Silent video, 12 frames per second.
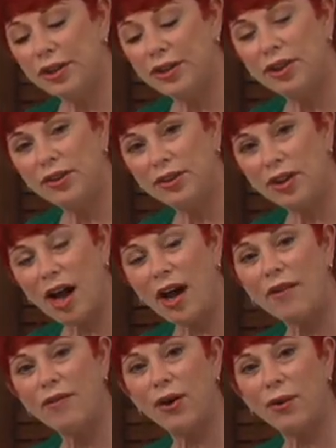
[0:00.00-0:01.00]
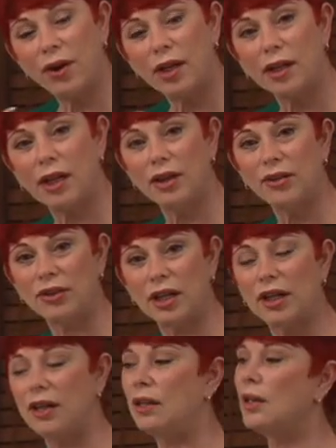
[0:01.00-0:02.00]
dissolve the oil on the
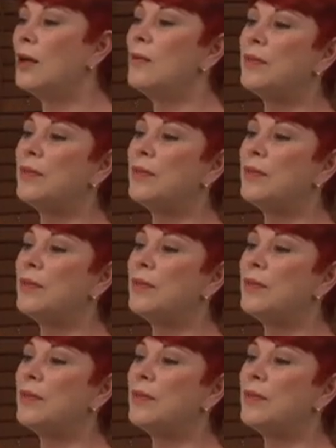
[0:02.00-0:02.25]
skin